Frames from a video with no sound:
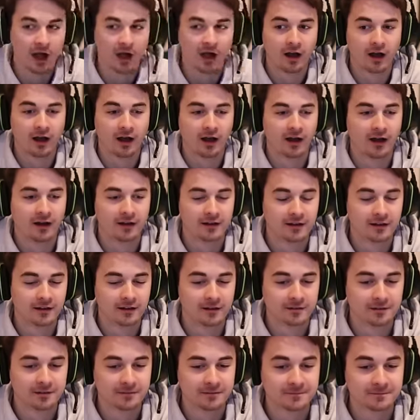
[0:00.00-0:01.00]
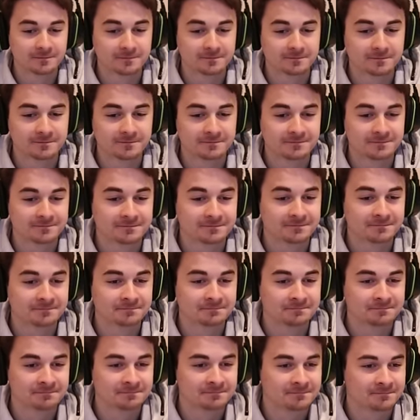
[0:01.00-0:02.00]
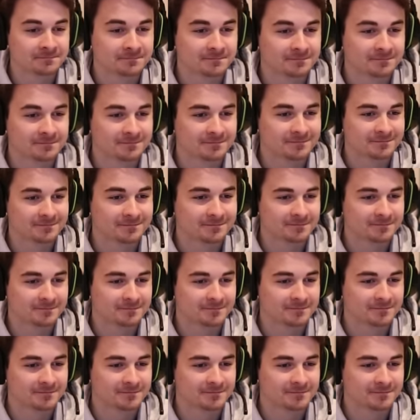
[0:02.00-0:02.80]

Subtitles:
No one is speaking in this clip.